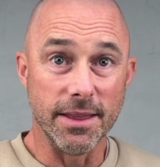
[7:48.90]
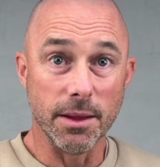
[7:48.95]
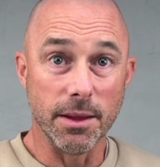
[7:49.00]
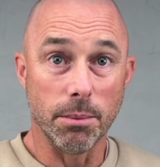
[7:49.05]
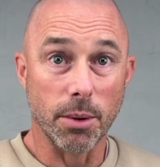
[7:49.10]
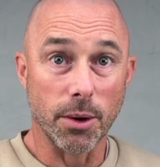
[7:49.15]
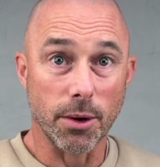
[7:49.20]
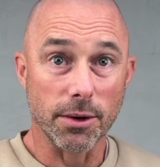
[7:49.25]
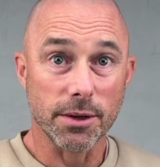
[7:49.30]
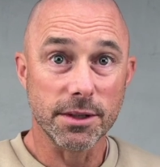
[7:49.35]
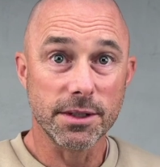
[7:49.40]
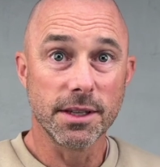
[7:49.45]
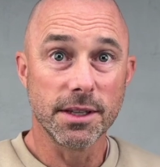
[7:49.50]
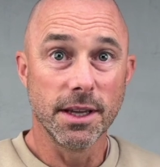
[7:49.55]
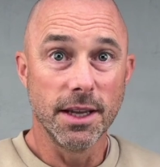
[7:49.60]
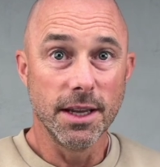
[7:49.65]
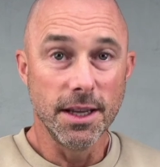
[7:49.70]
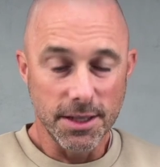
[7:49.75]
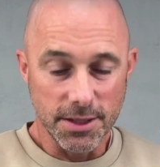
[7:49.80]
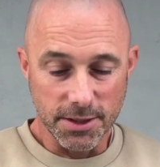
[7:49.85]
the box.
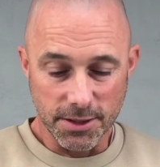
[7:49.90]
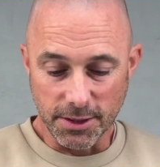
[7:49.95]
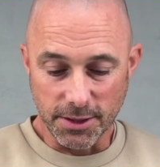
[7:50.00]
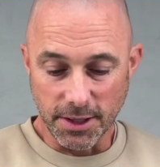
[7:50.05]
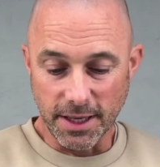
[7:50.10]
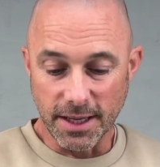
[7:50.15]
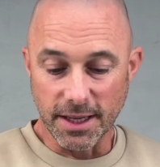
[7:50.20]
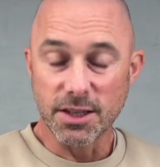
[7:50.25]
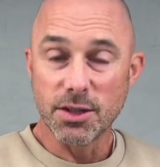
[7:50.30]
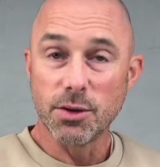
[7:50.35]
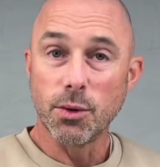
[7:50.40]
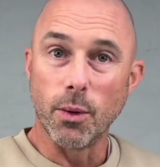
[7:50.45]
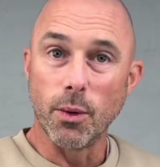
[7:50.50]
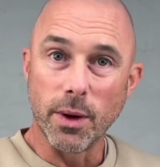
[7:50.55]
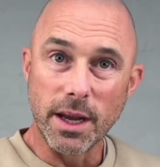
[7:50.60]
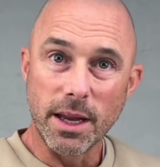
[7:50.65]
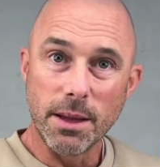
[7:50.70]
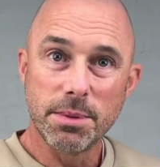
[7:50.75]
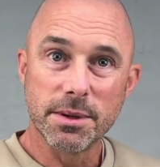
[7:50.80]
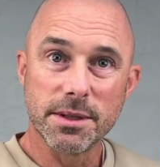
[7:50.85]
So you get
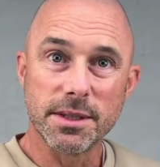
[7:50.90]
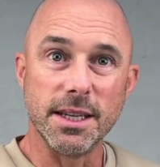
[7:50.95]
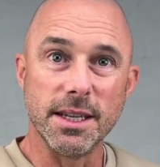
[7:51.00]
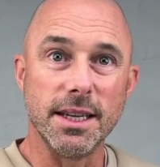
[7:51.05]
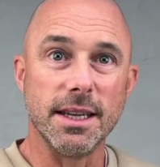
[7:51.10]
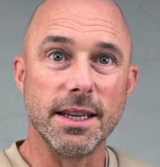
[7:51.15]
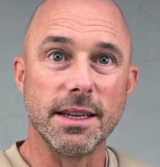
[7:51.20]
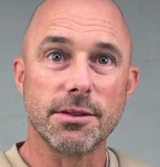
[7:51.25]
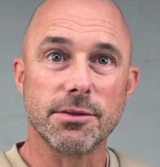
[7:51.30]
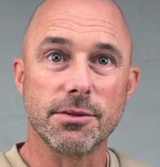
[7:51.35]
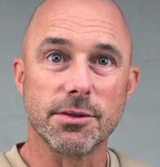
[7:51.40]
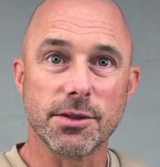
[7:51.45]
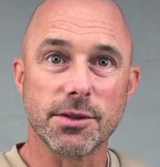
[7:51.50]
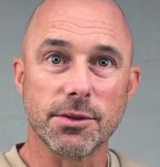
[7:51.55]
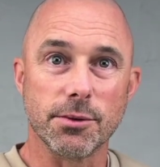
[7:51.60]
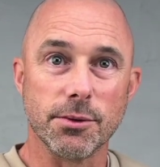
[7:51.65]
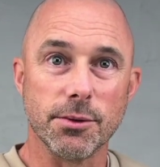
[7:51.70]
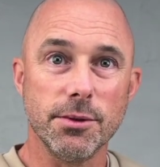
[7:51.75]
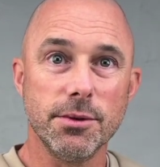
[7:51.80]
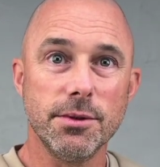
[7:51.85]
20% extra
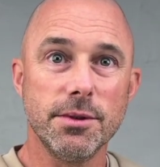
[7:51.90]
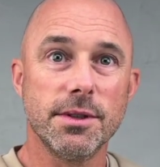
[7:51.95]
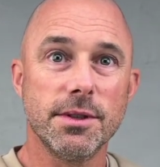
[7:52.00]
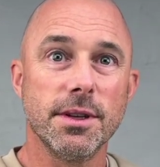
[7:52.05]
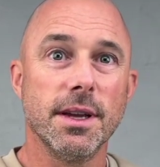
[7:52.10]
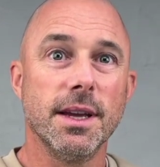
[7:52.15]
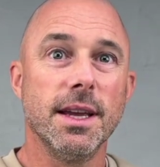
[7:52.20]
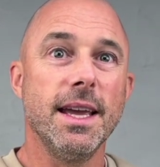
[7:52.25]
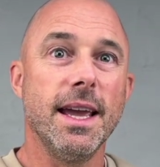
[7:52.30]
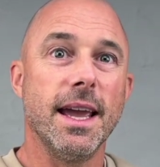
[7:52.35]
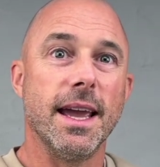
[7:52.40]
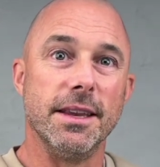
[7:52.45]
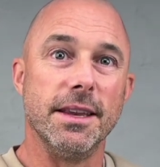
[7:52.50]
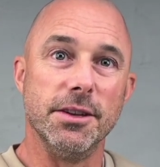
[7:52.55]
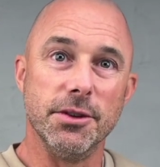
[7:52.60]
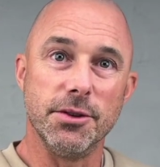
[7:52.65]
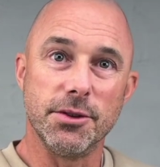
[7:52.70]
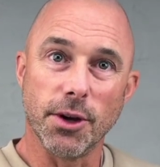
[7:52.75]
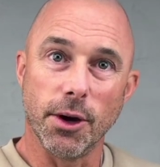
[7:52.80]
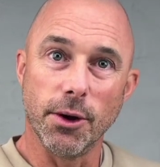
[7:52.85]
screws, and you
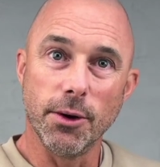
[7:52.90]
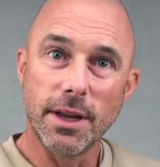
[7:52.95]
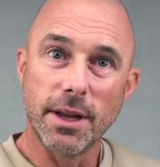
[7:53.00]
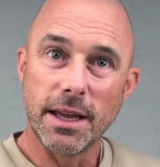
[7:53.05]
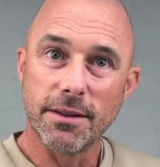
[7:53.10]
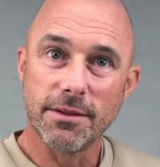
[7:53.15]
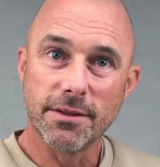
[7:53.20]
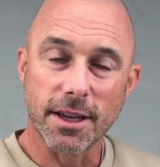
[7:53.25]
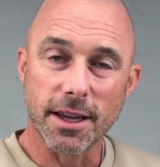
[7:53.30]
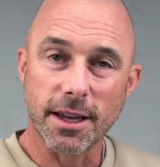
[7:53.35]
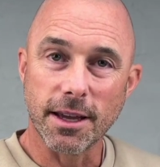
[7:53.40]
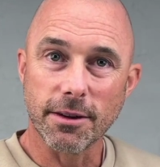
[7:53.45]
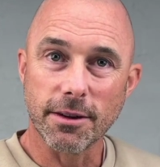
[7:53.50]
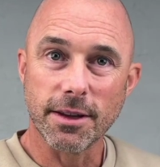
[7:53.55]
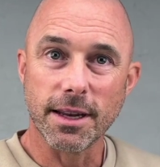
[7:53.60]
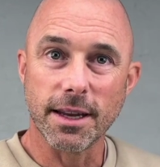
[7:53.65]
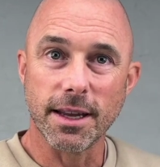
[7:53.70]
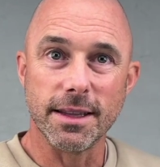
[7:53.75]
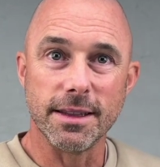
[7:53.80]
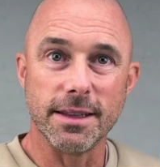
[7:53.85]
don't have to
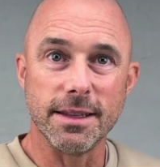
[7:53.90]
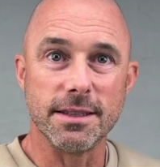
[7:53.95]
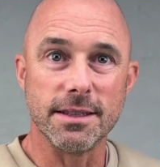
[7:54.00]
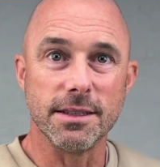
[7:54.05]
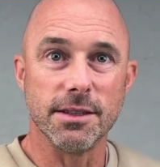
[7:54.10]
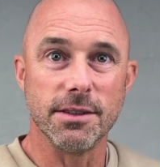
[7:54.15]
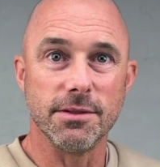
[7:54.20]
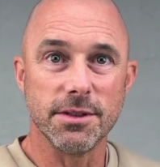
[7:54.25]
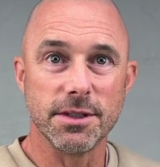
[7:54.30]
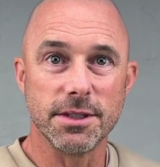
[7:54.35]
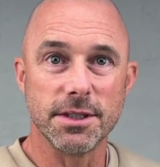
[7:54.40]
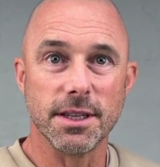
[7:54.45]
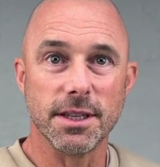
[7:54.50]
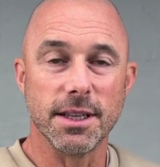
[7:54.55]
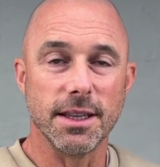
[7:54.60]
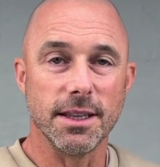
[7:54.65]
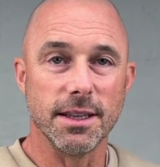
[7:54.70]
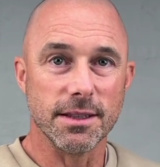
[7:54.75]
calculate these individually.